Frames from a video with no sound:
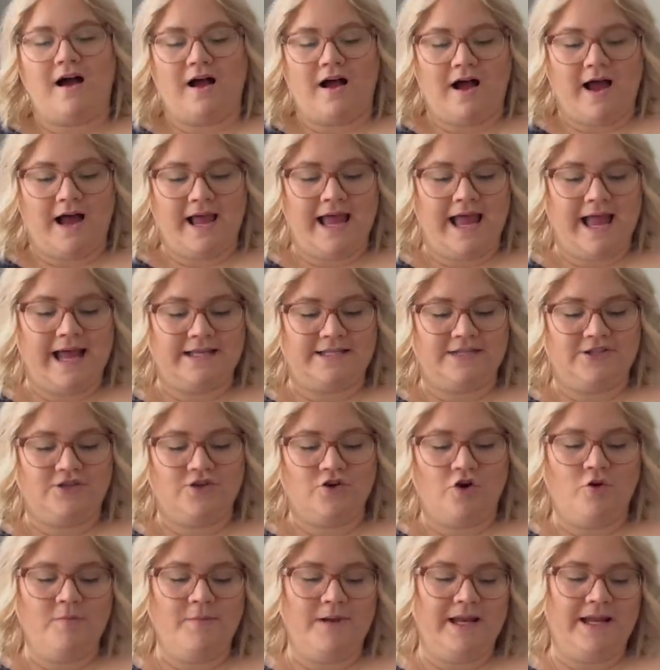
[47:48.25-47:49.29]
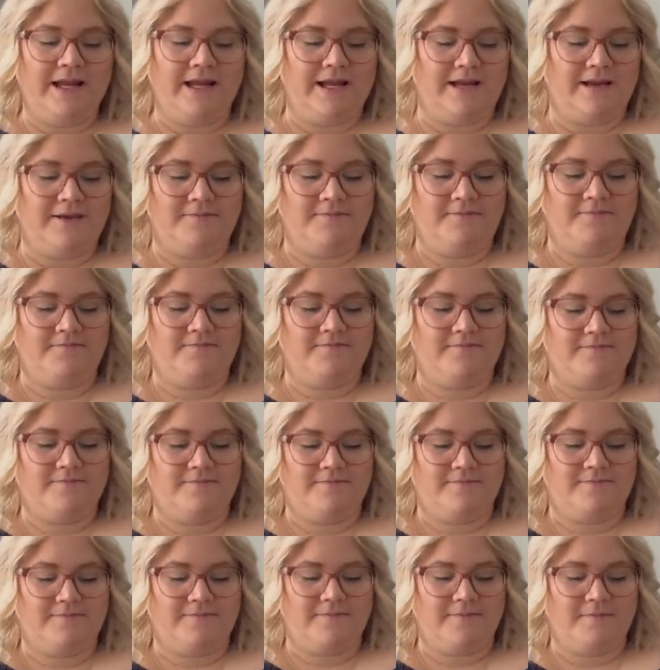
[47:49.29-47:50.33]
I had so many
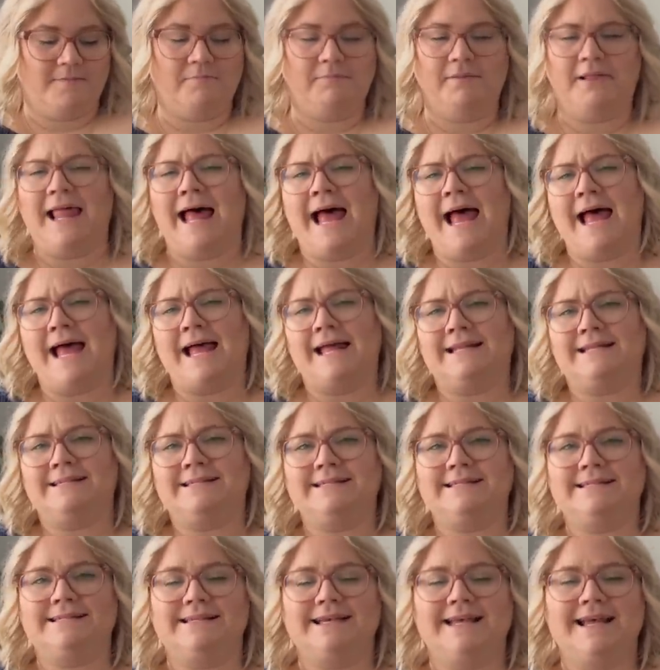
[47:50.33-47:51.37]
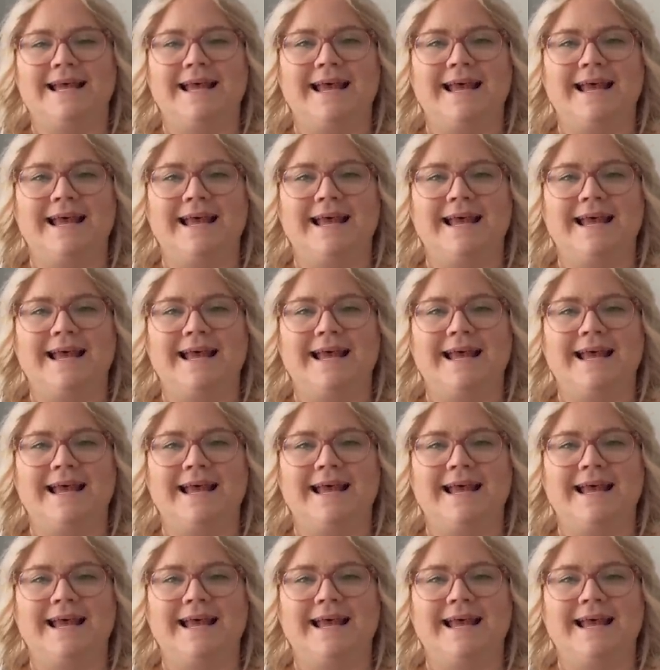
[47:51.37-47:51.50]
plans.